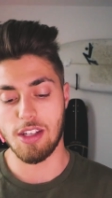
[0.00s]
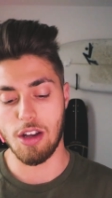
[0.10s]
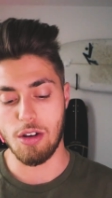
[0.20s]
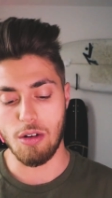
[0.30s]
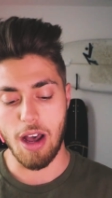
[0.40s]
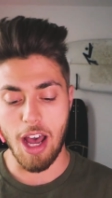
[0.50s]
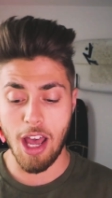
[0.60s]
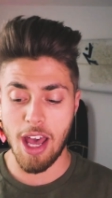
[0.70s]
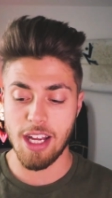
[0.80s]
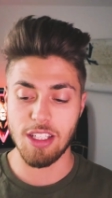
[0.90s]
So I
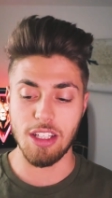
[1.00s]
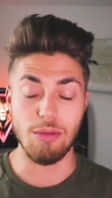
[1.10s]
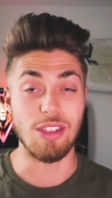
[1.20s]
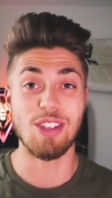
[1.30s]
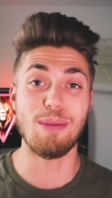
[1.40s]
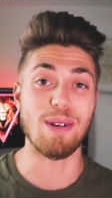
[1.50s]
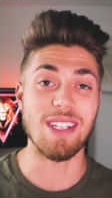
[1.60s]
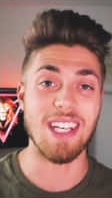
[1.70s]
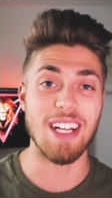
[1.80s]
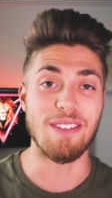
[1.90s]
actually was super
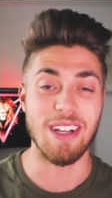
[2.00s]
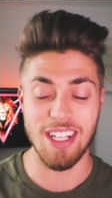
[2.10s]
excited when